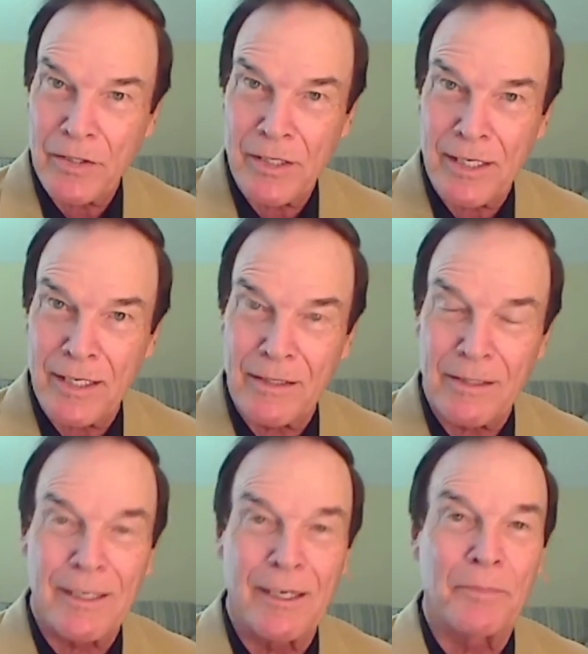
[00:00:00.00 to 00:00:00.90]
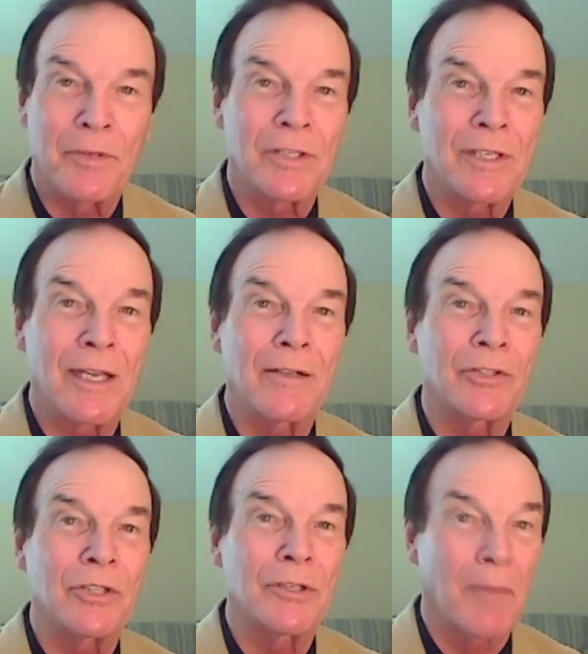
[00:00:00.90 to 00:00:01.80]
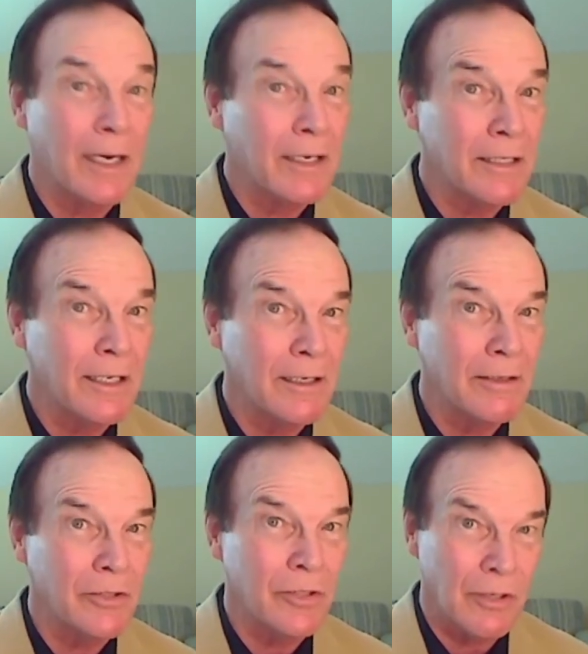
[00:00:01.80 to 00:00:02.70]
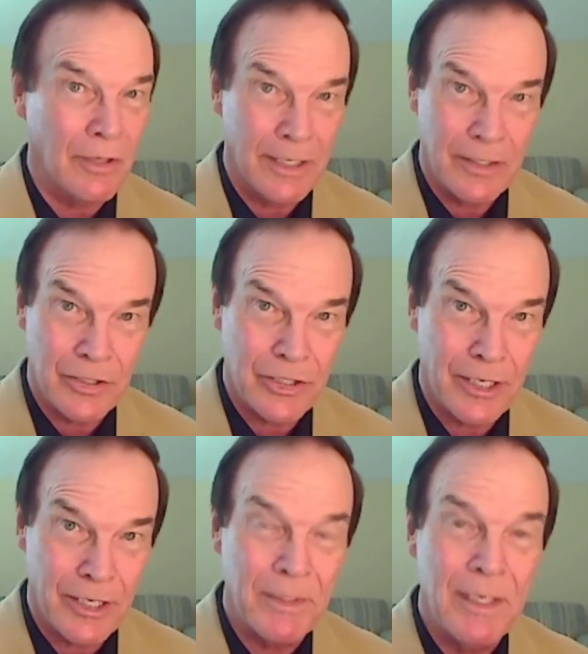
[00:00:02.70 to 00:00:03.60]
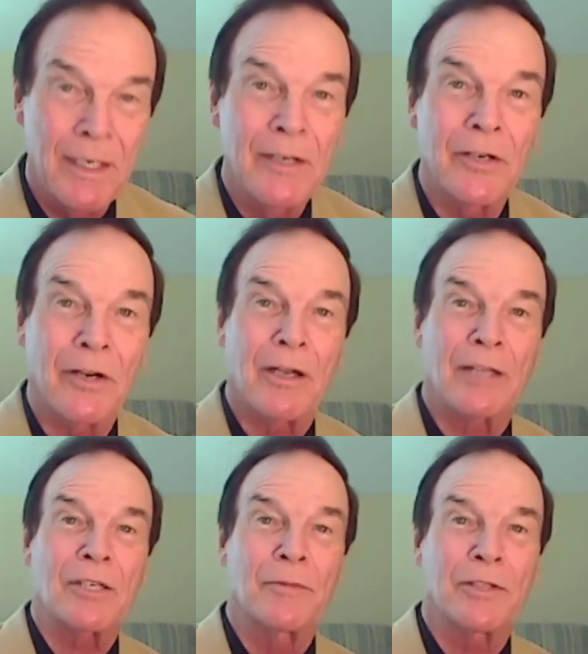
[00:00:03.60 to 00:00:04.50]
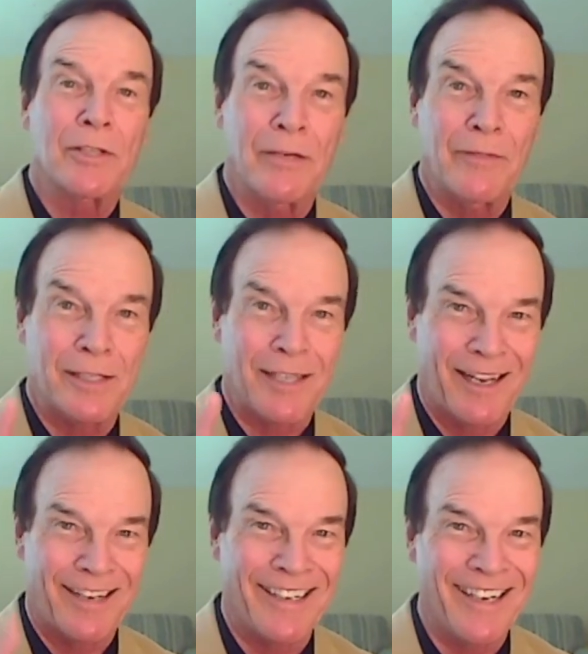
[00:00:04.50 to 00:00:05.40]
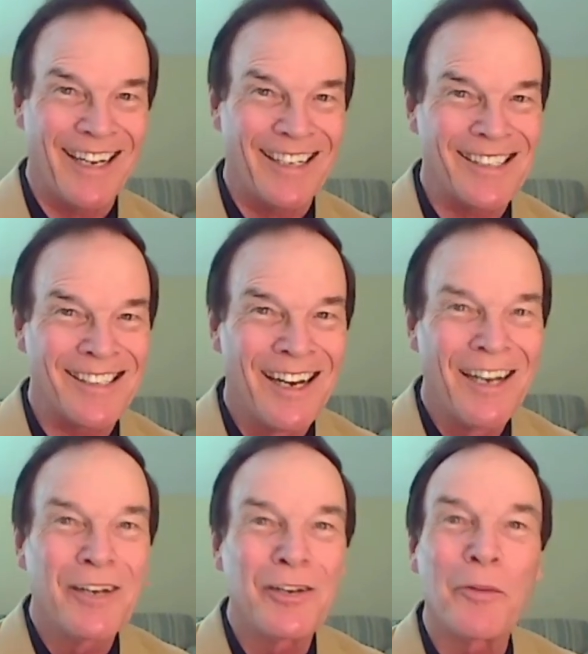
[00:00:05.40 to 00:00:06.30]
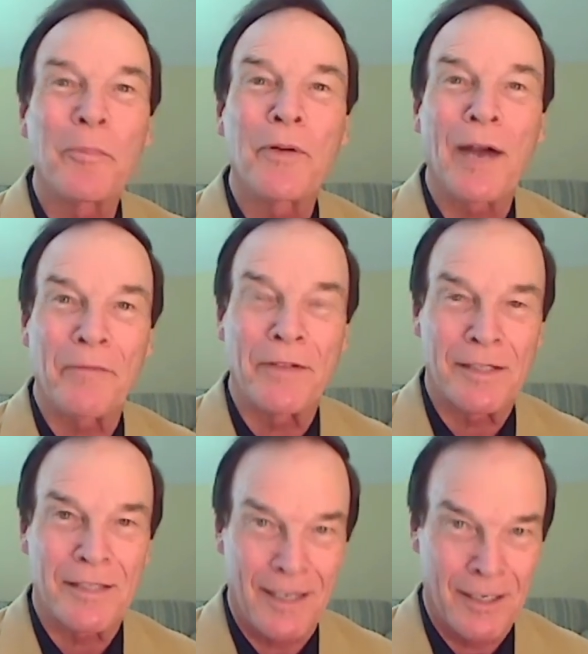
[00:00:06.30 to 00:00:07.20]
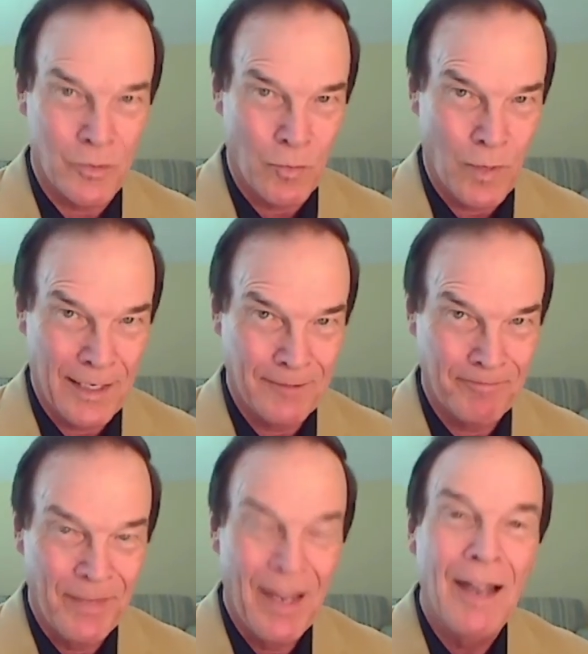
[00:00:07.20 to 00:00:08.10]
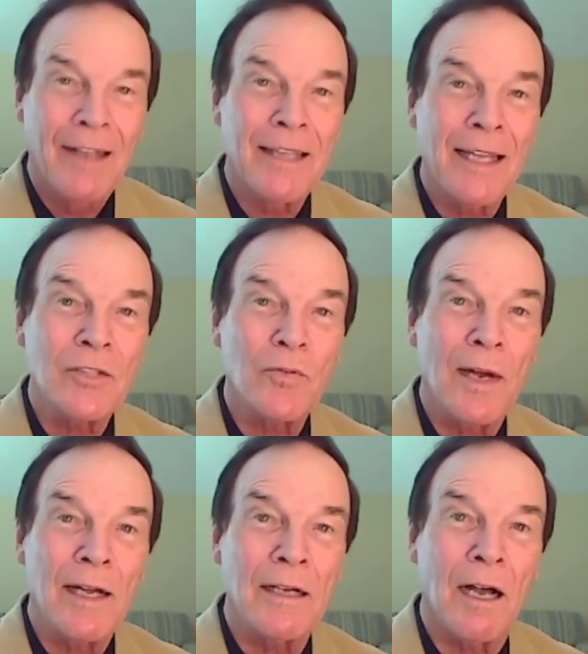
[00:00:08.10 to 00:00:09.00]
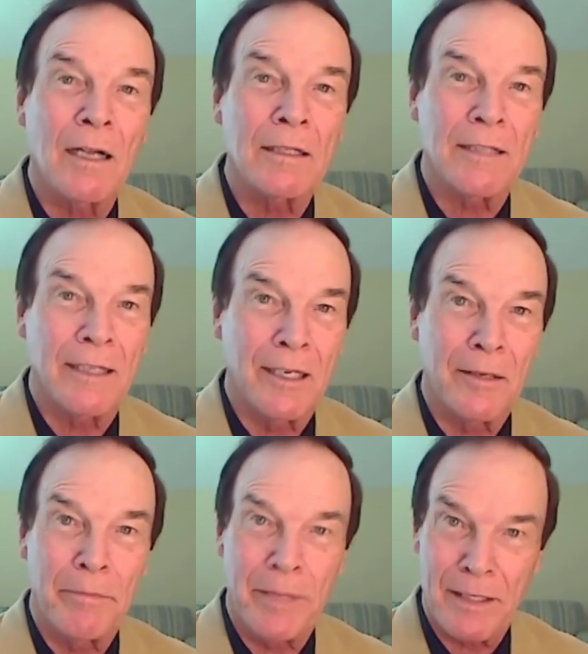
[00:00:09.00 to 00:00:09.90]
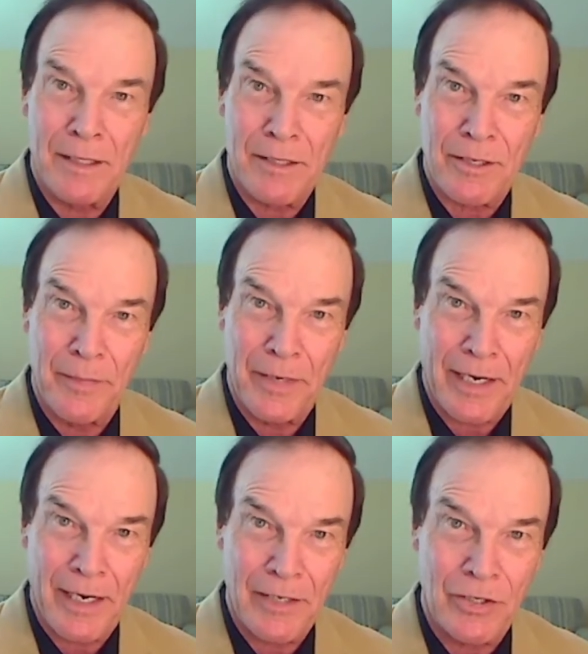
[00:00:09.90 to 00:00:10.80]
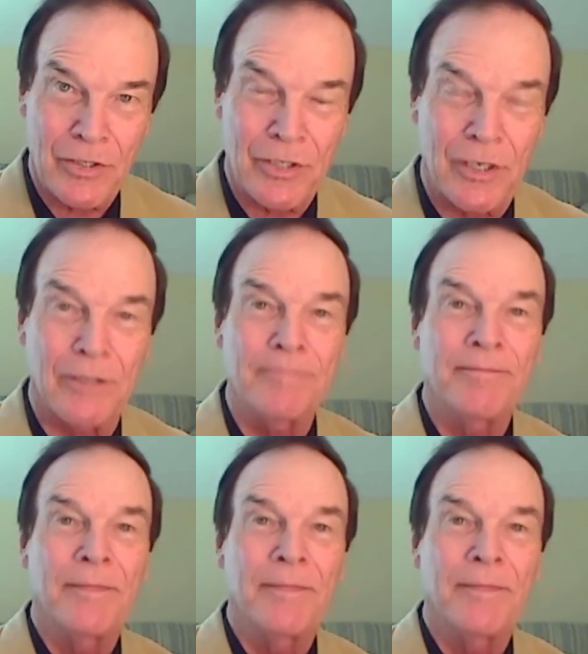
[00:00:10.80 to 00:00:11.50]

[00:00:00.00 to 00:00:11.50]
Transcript: skills help your sales, your marketing, your leadership, your customer service, and yes, your profits as well. That's why on the Biz Communication Show,